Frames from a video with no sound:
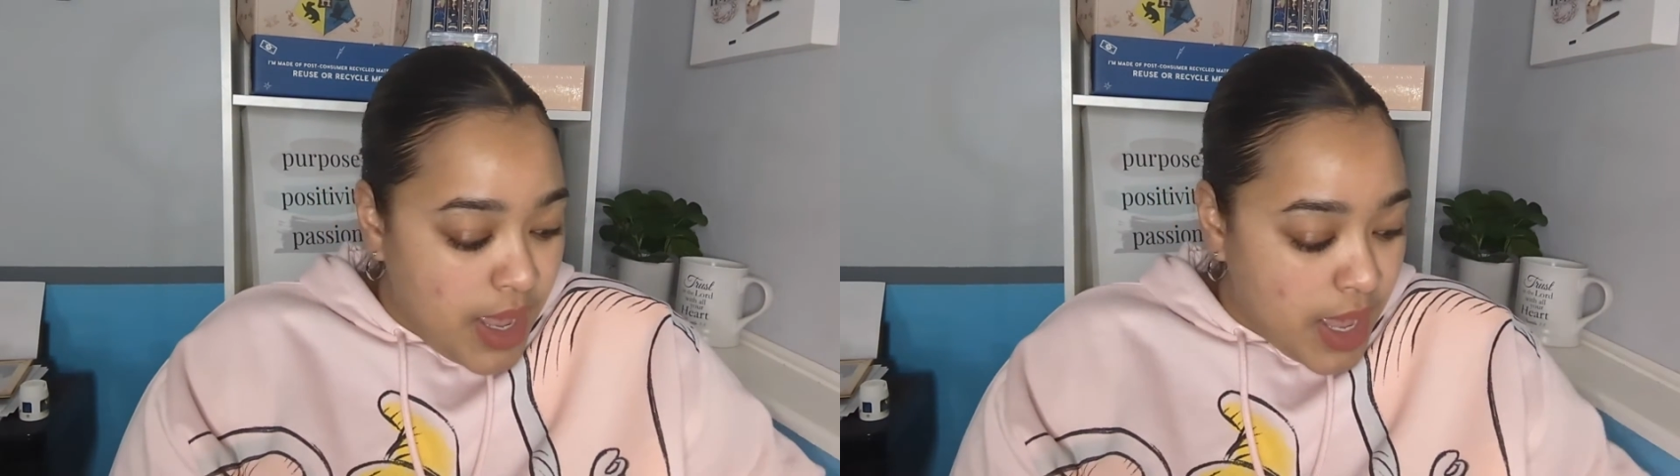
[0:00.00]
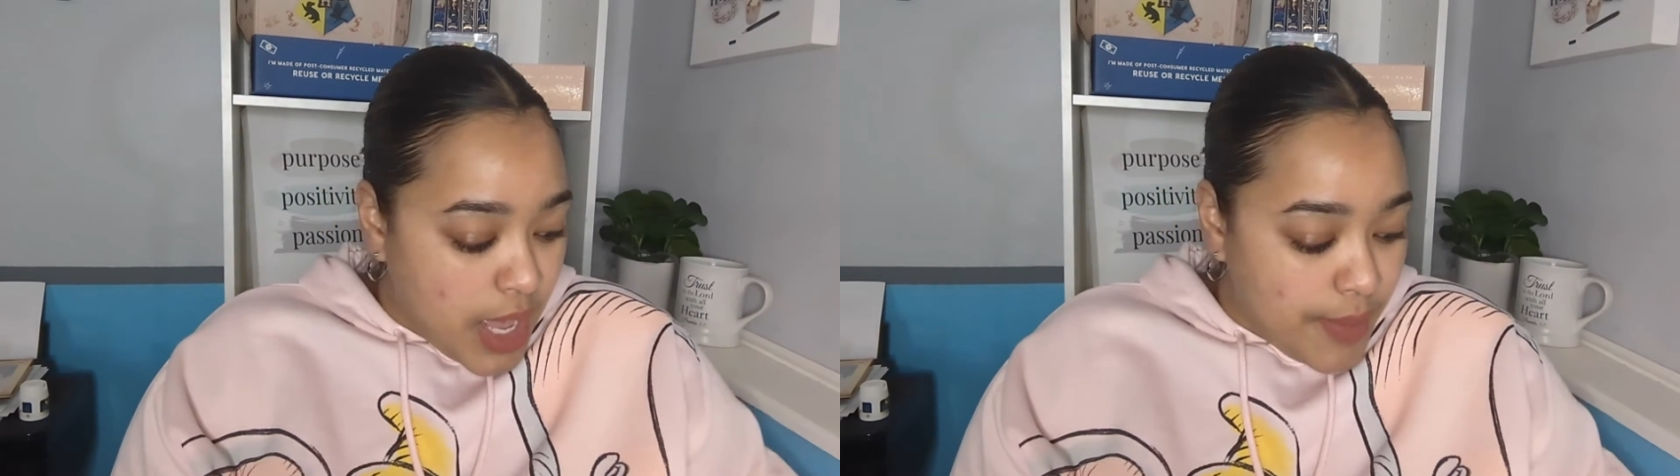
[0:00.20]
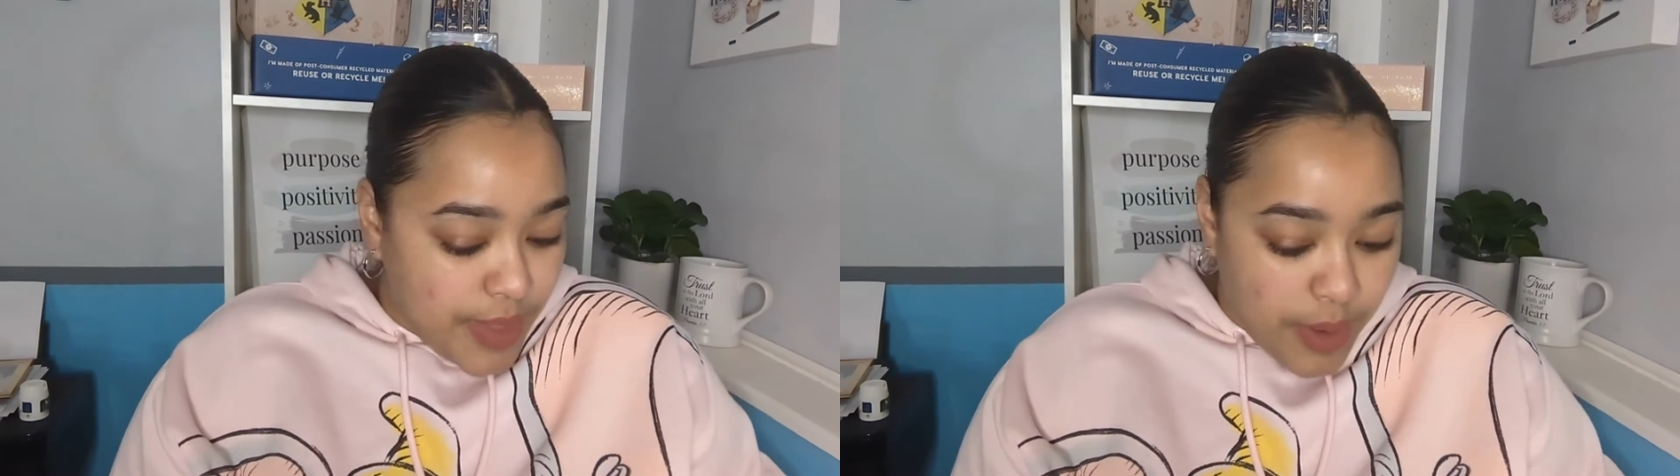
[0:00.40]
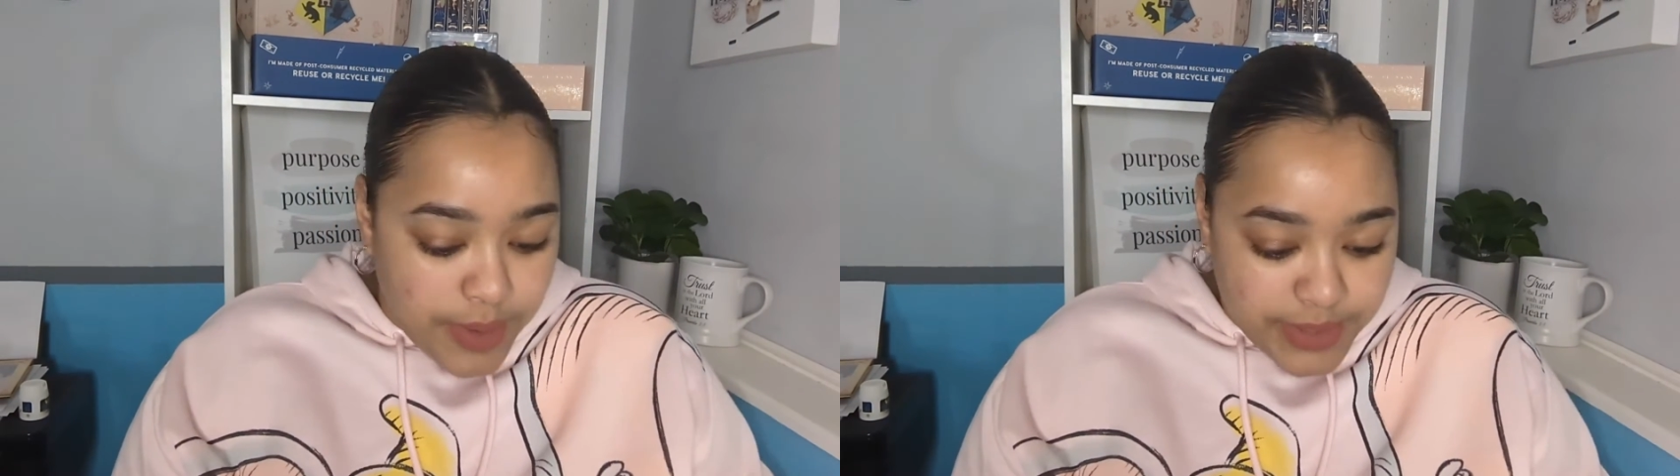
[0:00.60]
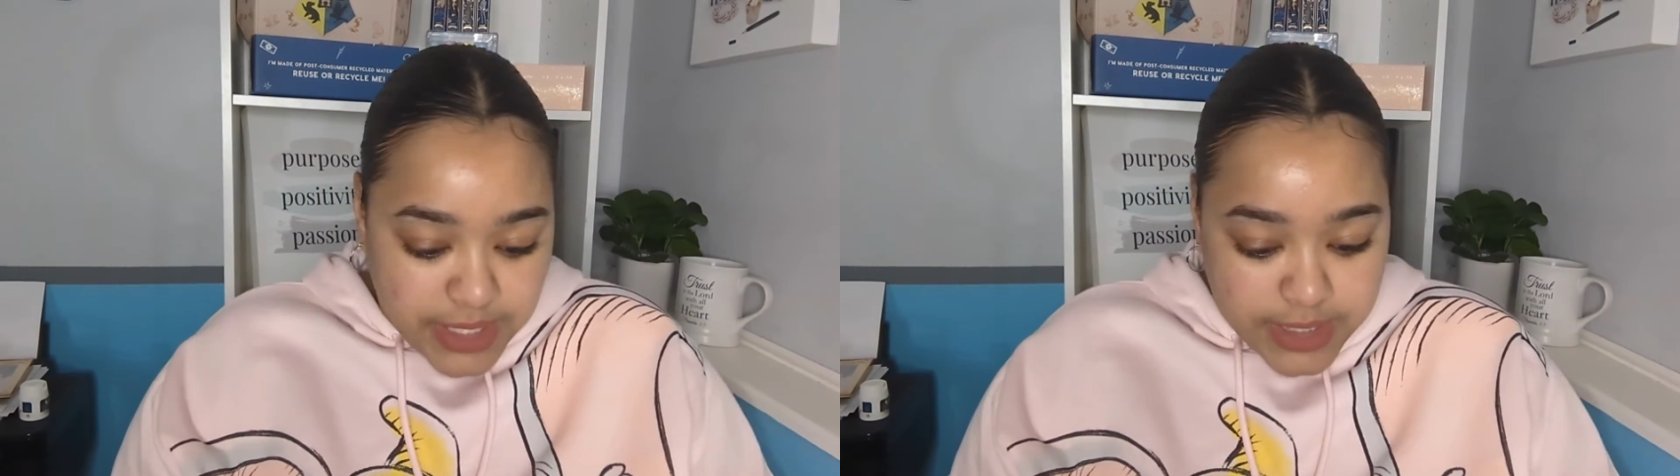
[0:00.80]
That one,
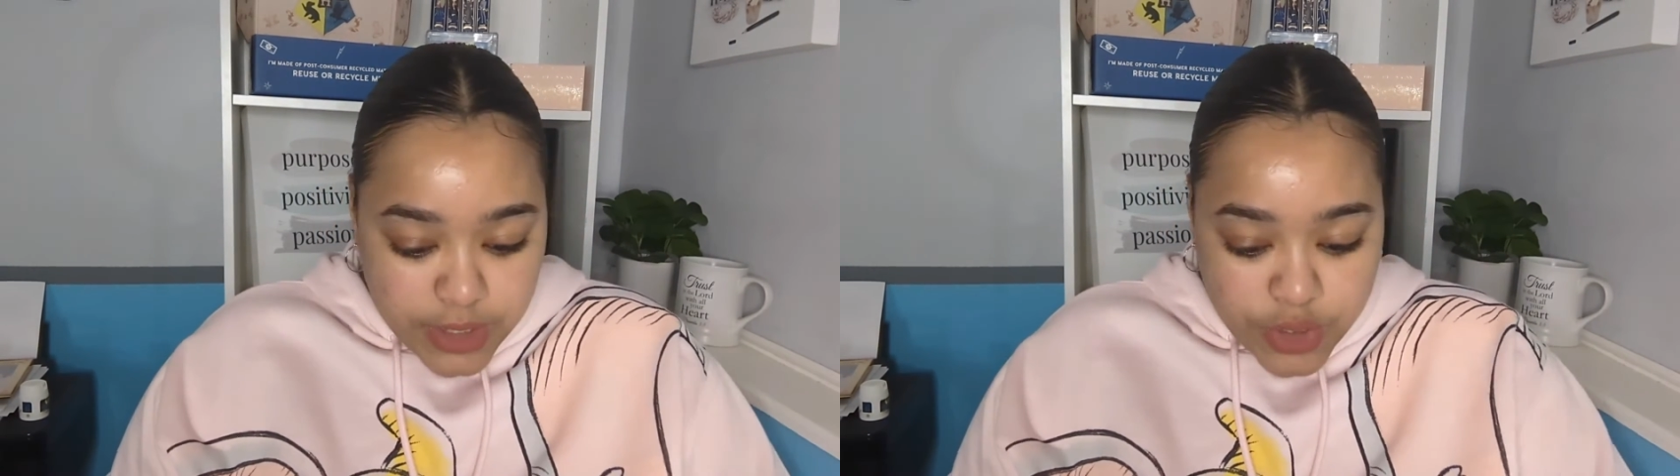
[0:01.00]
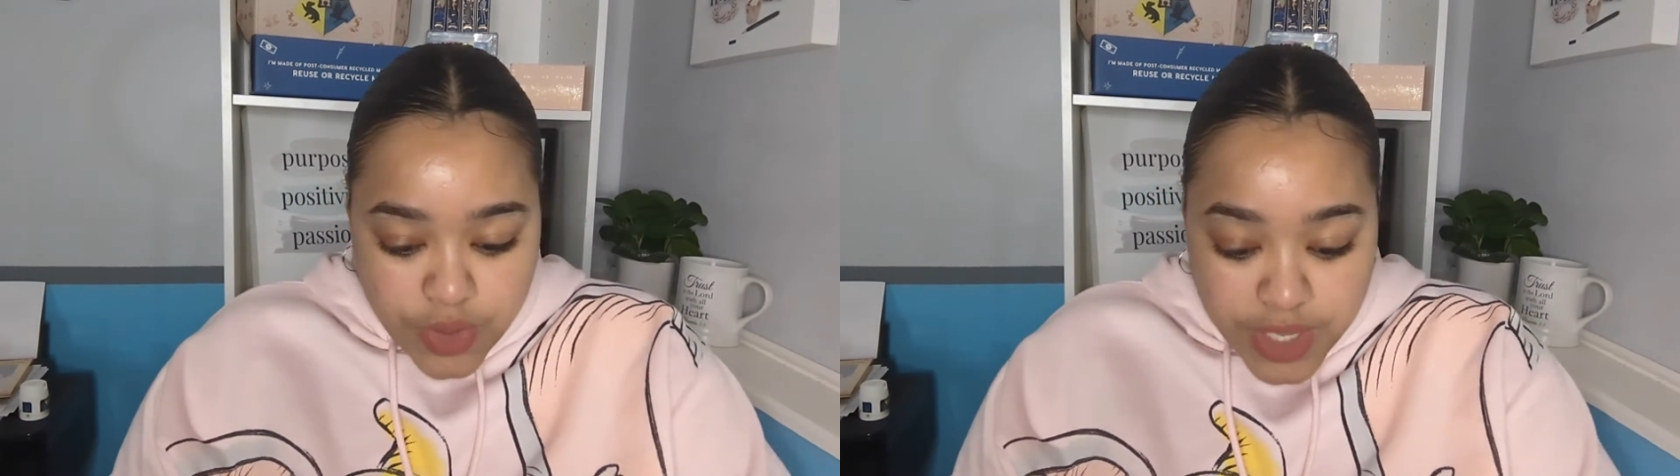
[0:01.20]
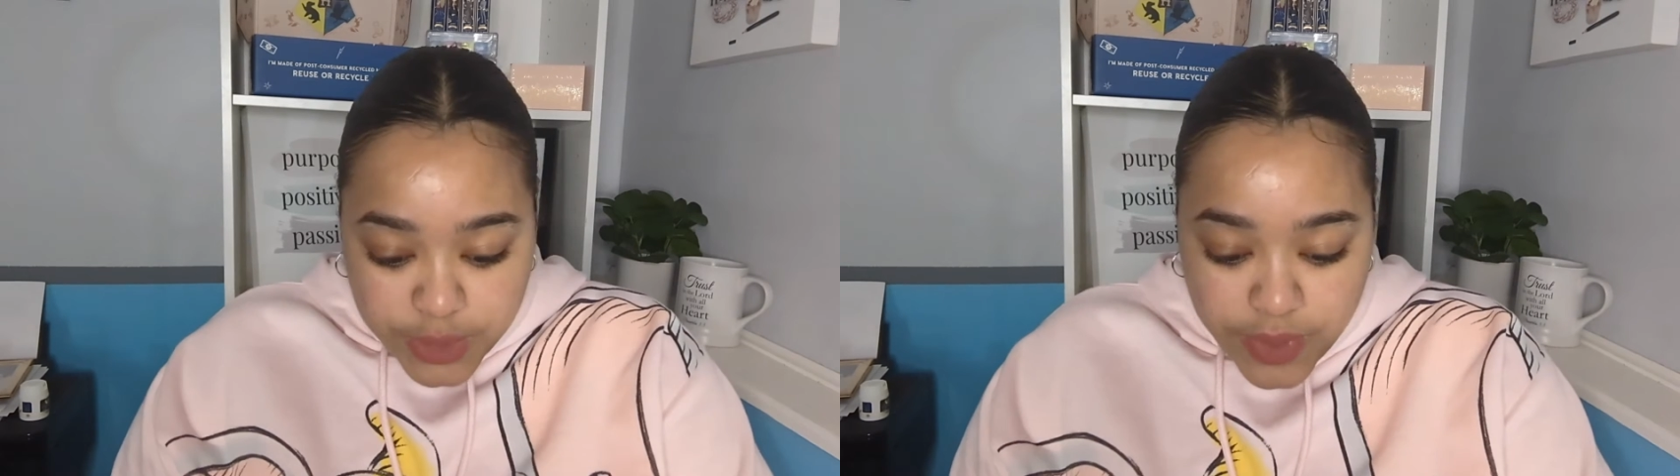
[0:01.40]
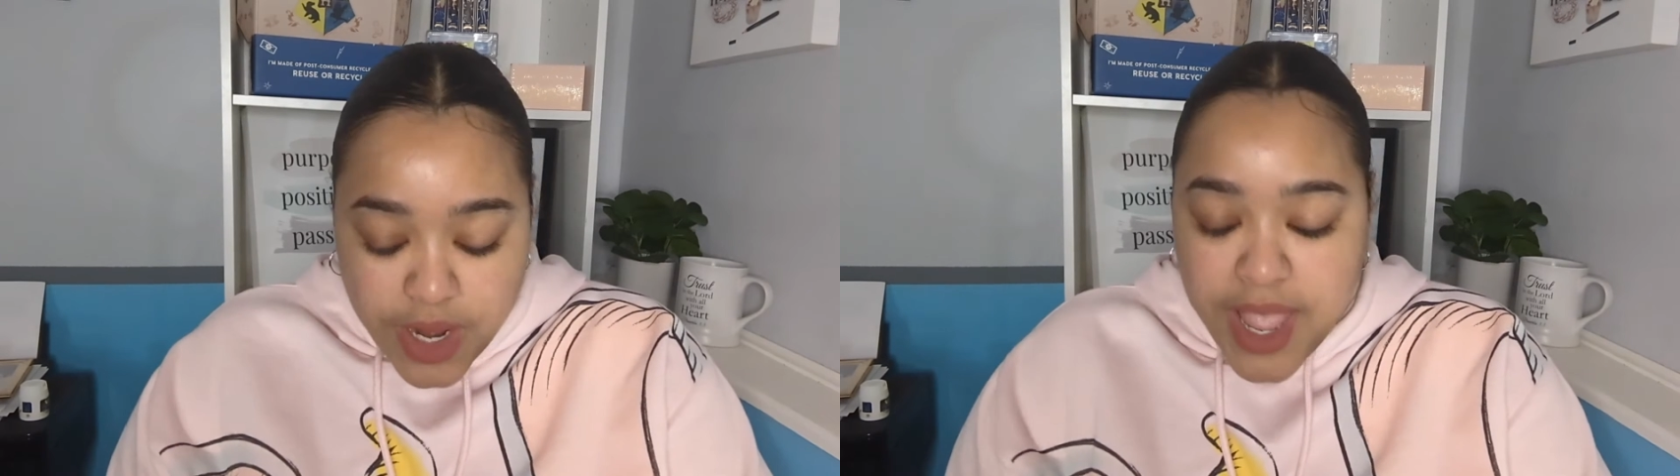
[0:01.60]
let me say, so this one